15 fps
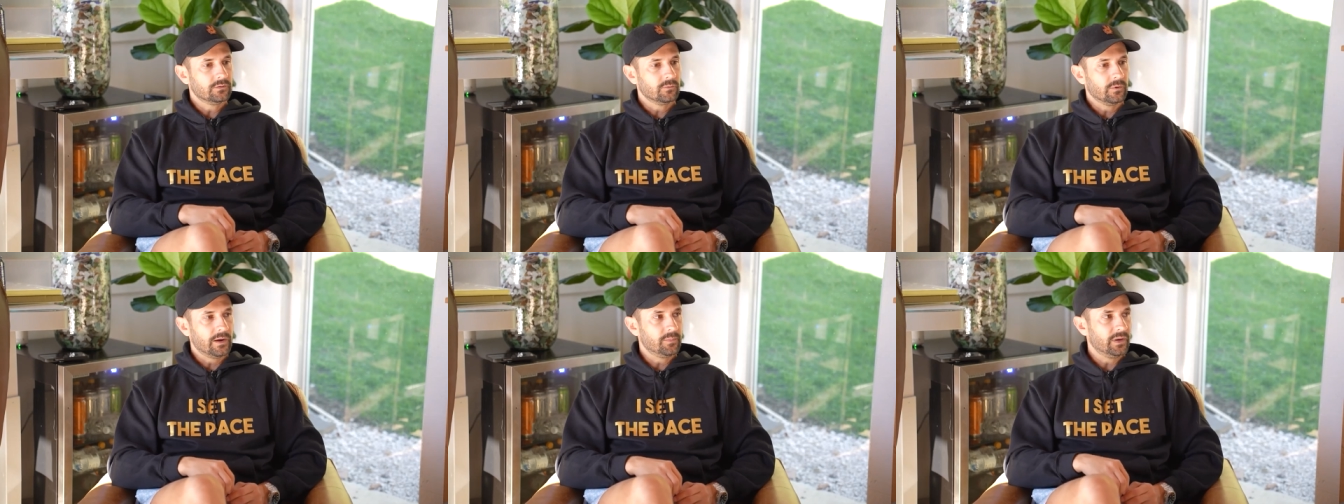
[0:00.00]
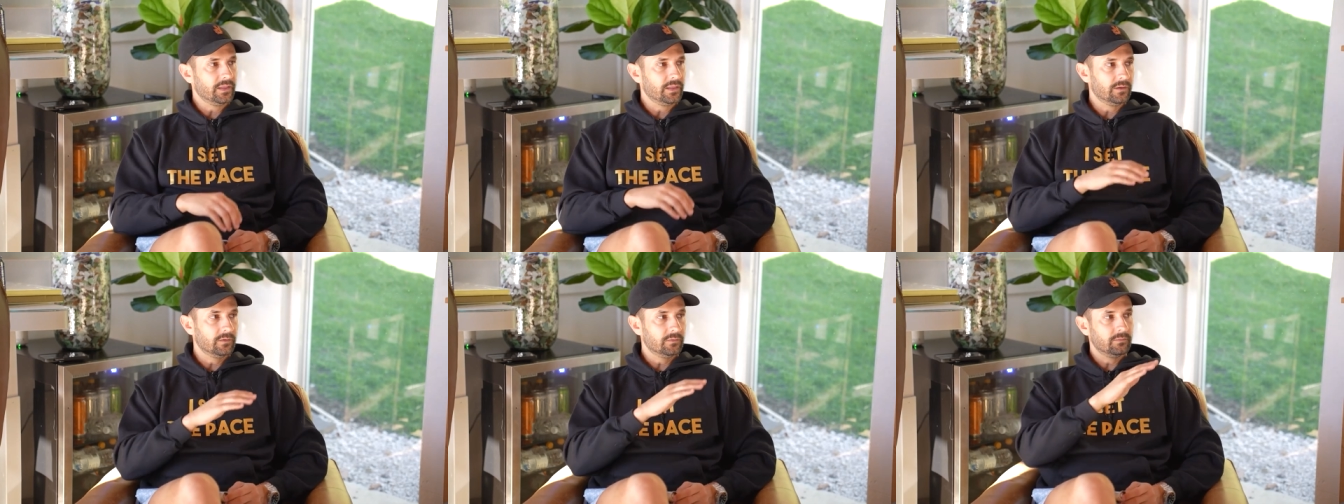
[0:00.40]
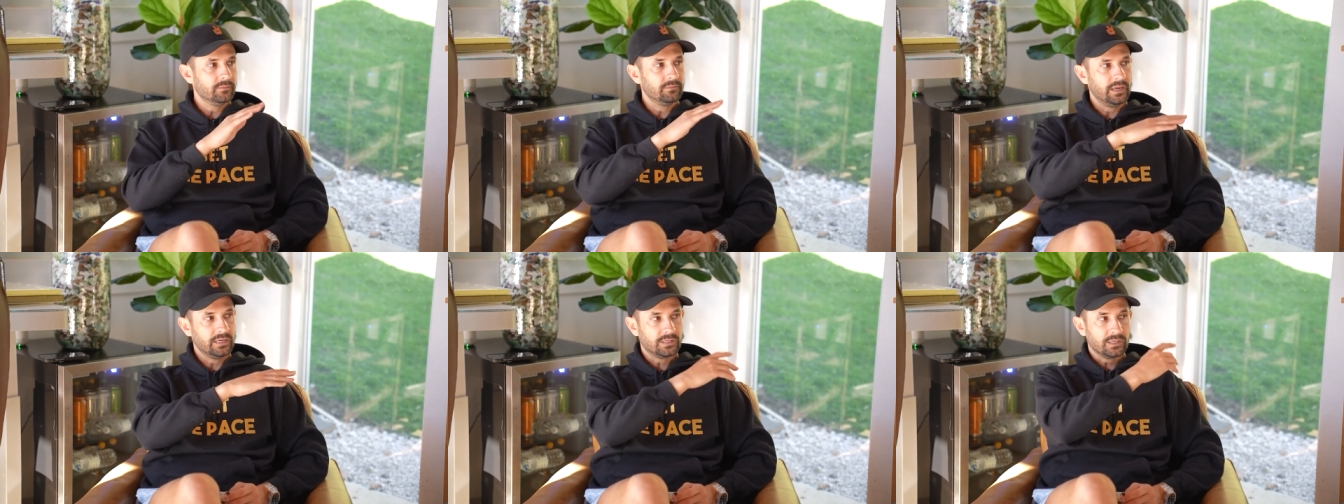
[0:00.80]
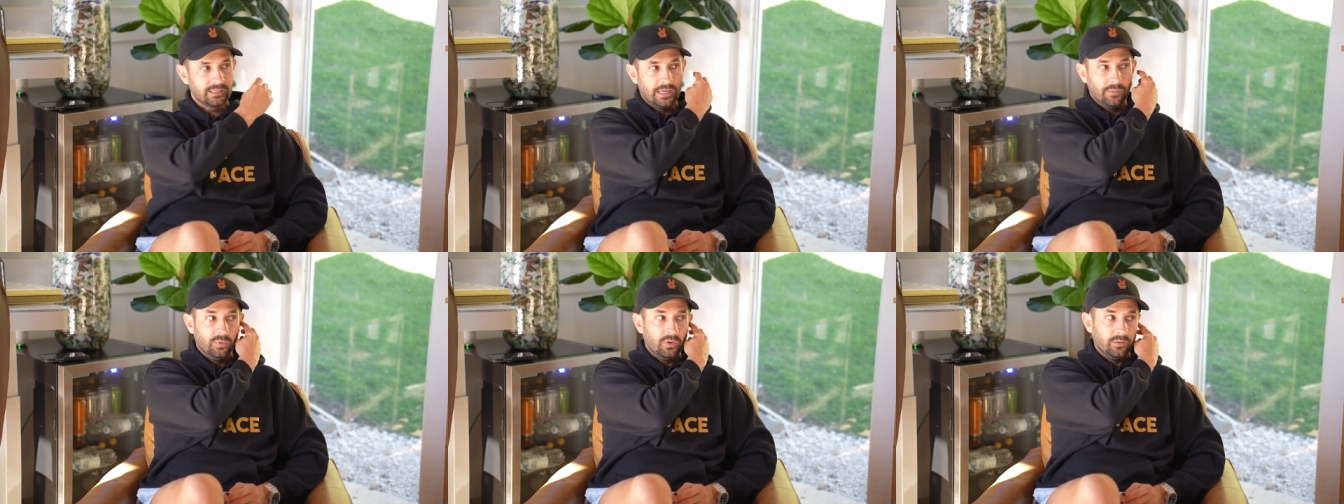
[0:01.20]
right by the Mesa
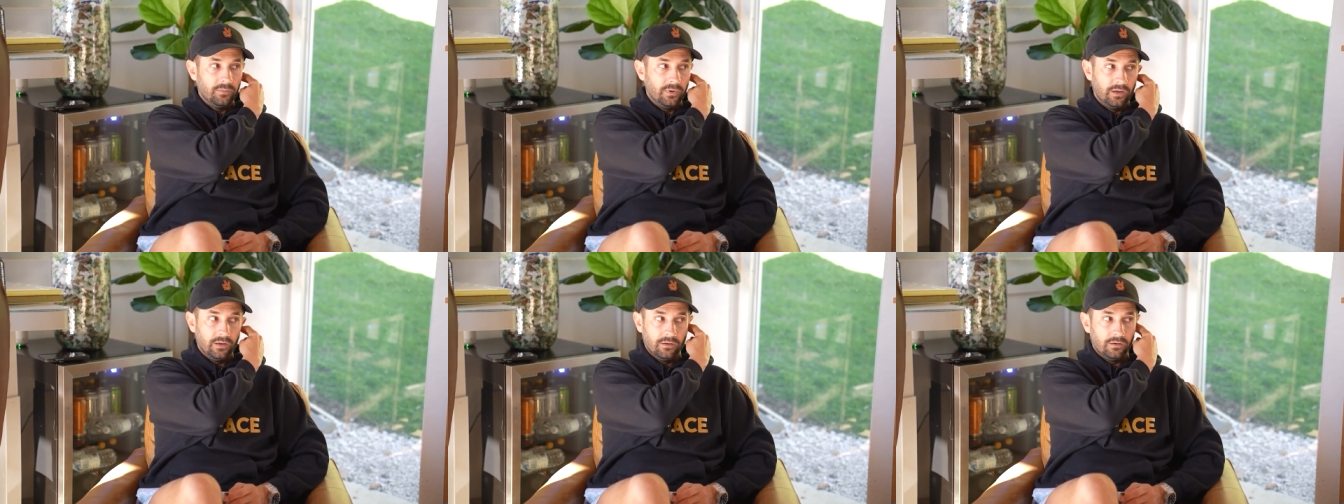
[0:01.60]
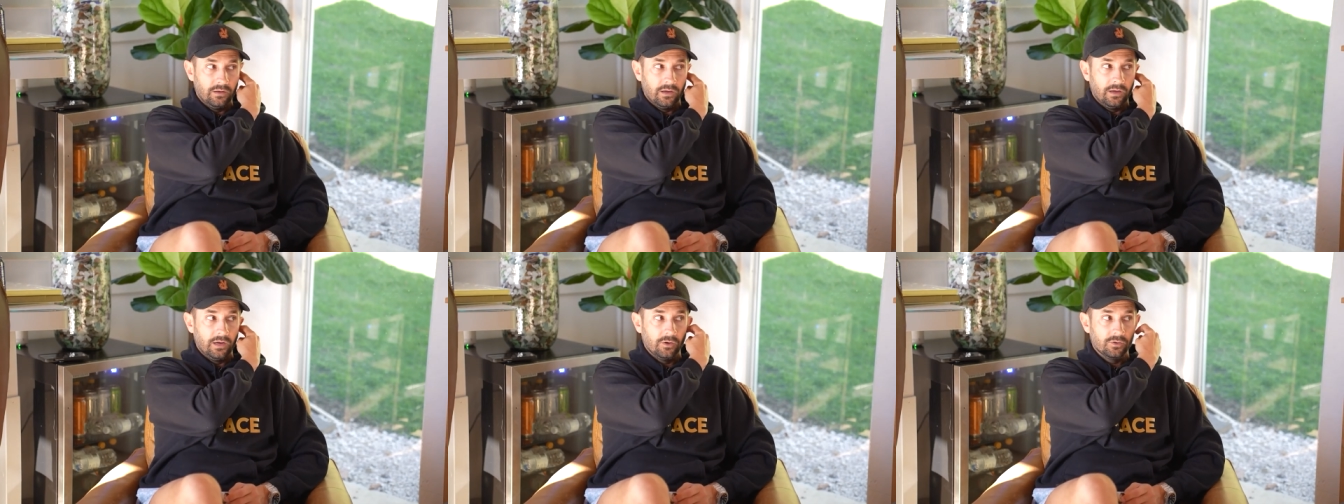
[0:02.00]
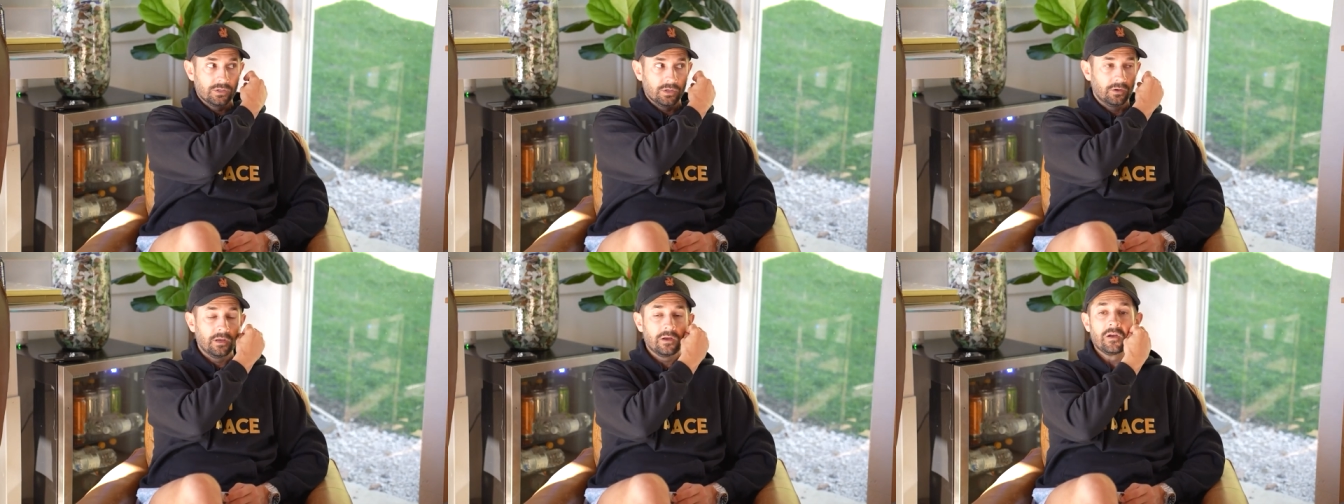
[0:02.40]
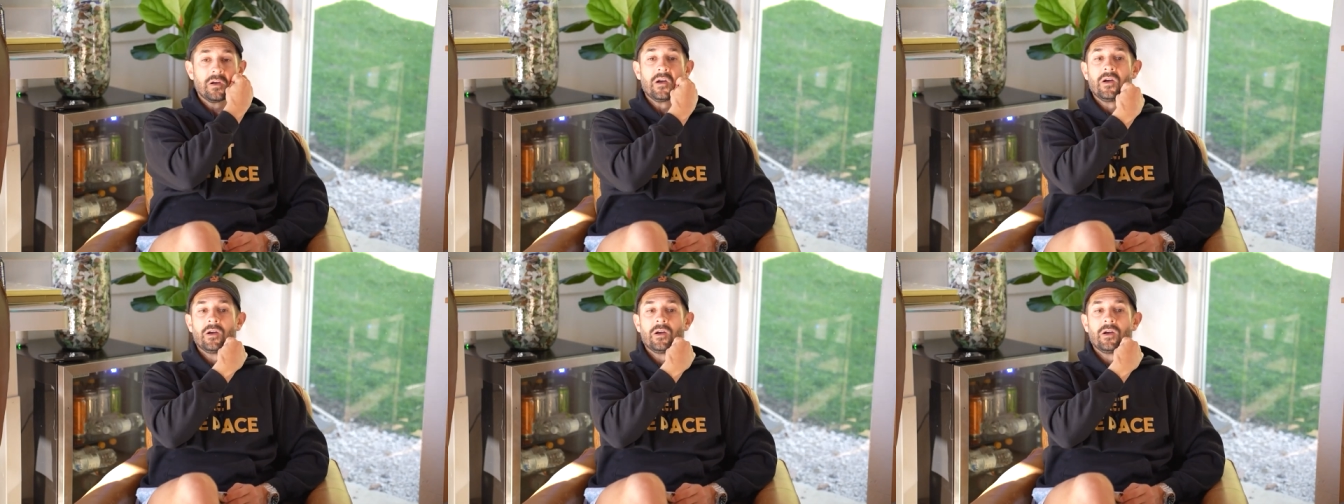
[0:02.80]
Temple in, in uh, mm-hmm. uh, Arizona.